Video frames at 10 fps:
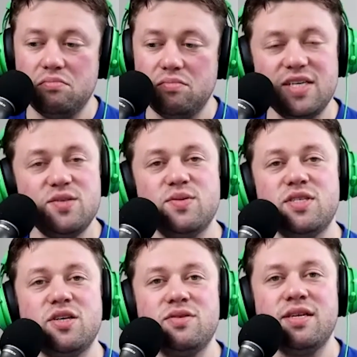this was
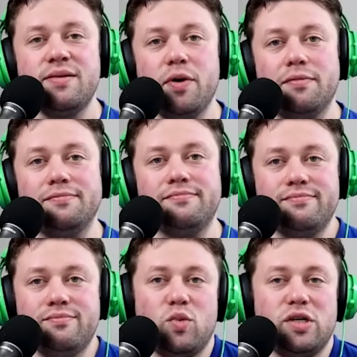so simple.
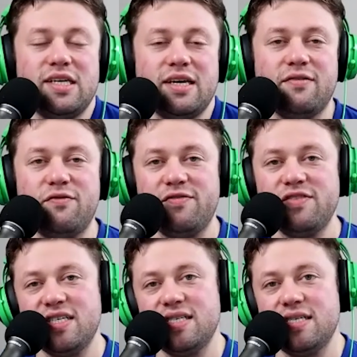It would have taken
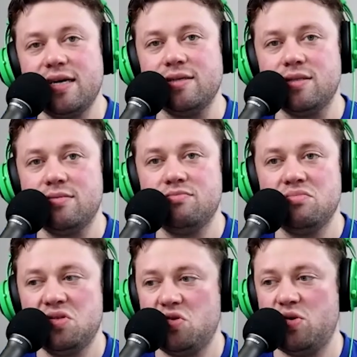fifteen seconds,
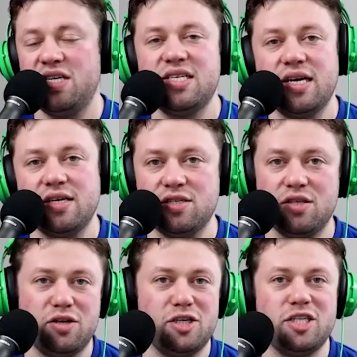twenty seconds,
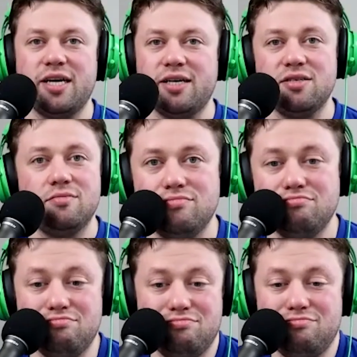thirty seconds.
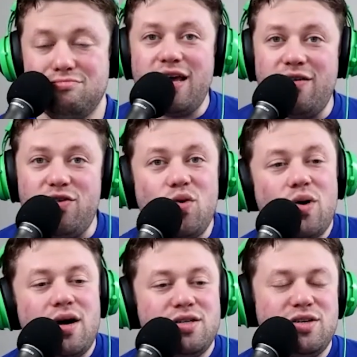If you
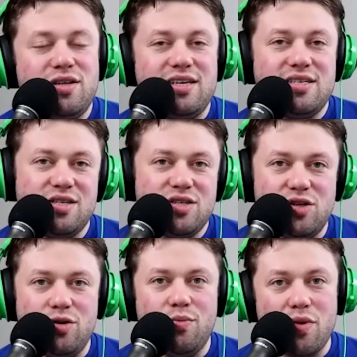want to listen
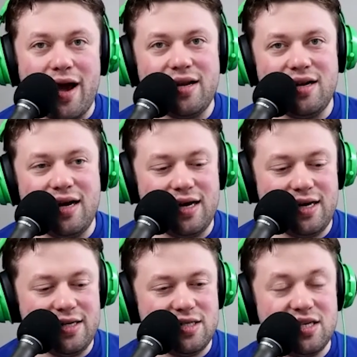to Brad and
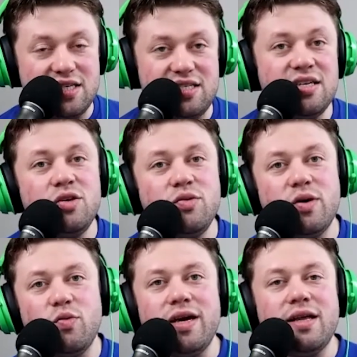I's
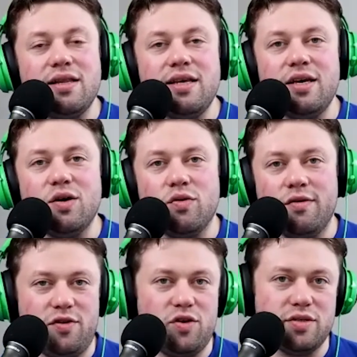continuing weekly
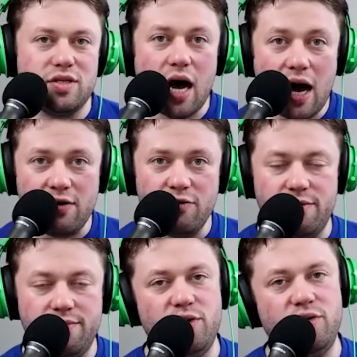reviews
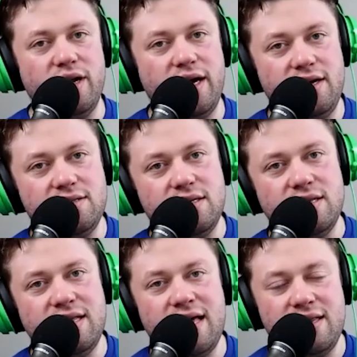of Moon Knight,
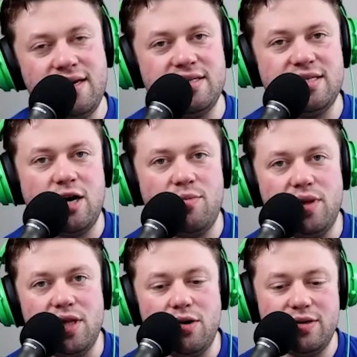that link is down
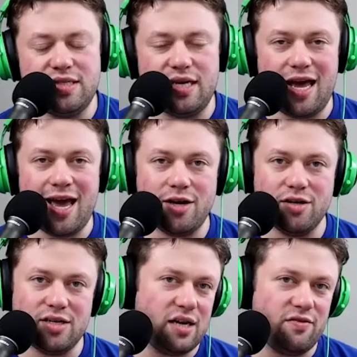below. It's at
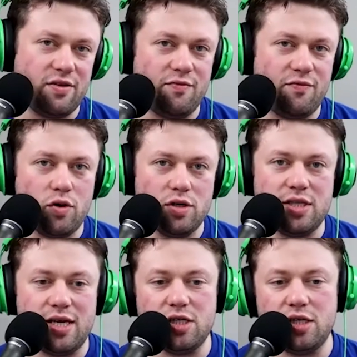anchor.fm forward
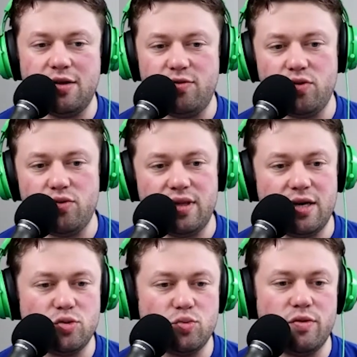slash I love you three
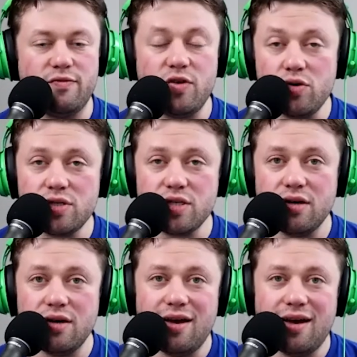thousand reviews.
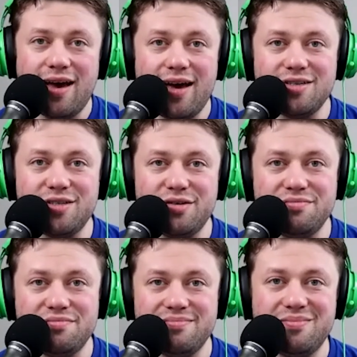And
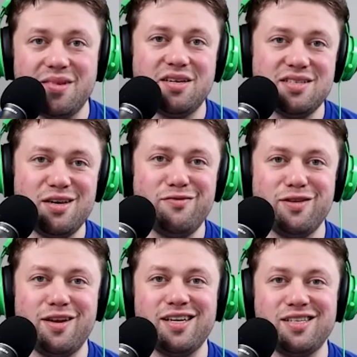I'll see you for
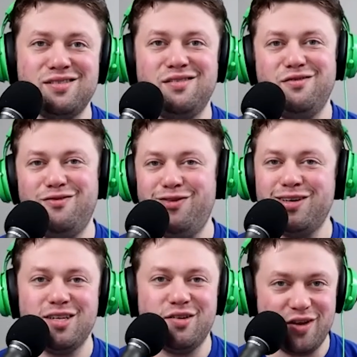the next
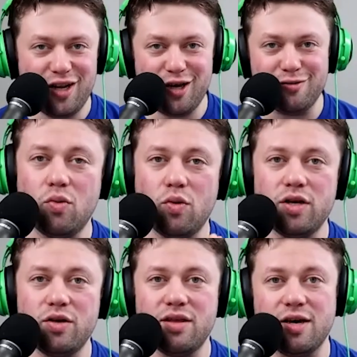fixing video. What do
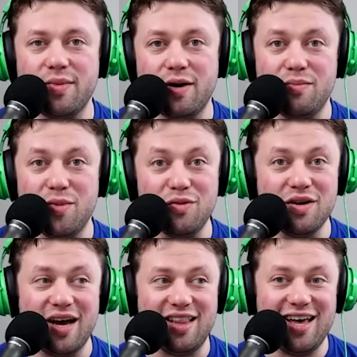you think about Moon
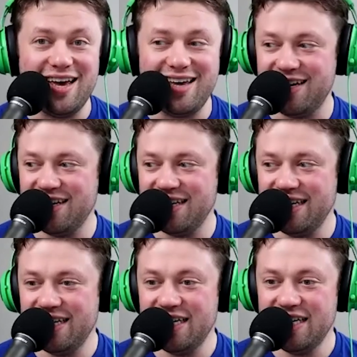Knight? Like,
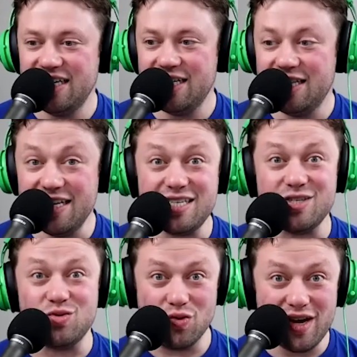this
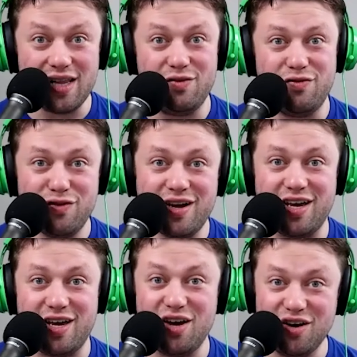is really
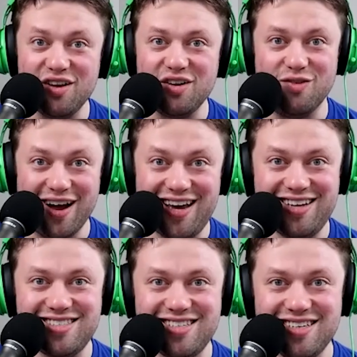freaking good,
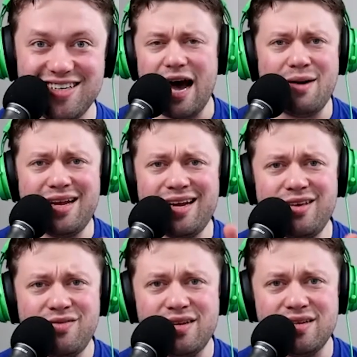right? I'm not
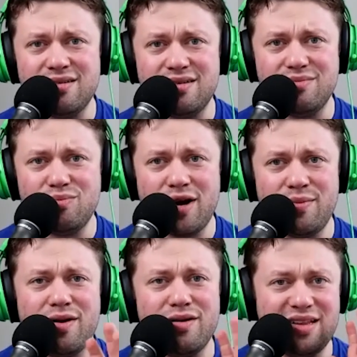even
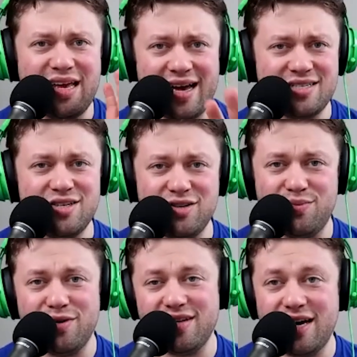primarily asking you to
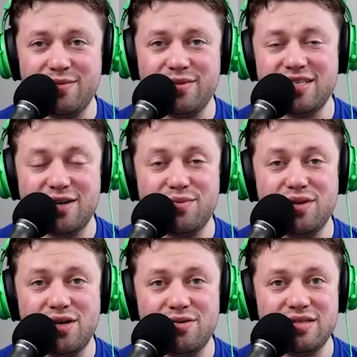put comments down
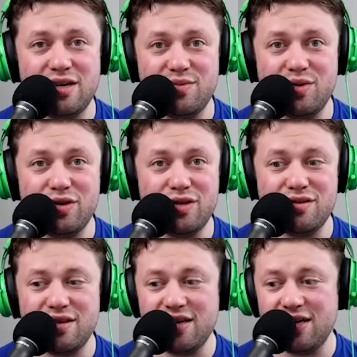below and tell me what you
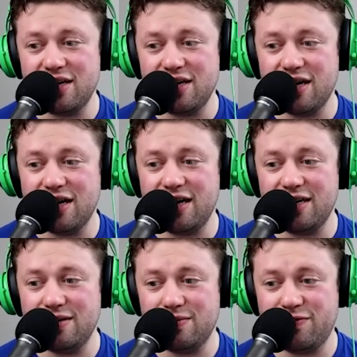think.
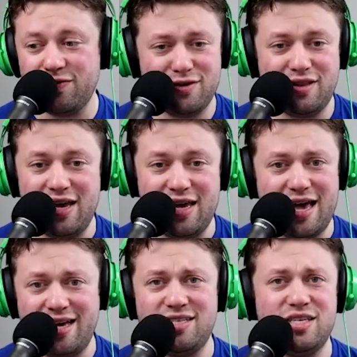Uh, for like
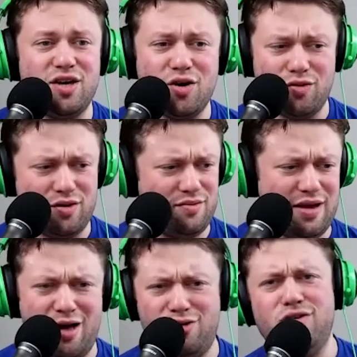S E O or
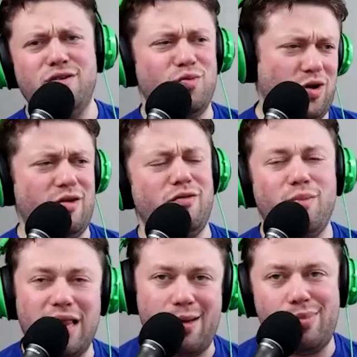algorithm, whatever,
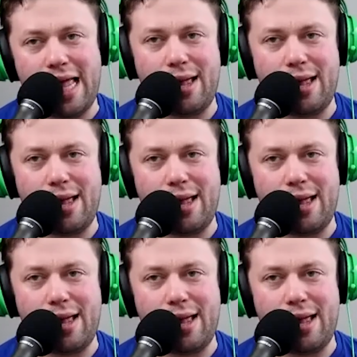blah, blah,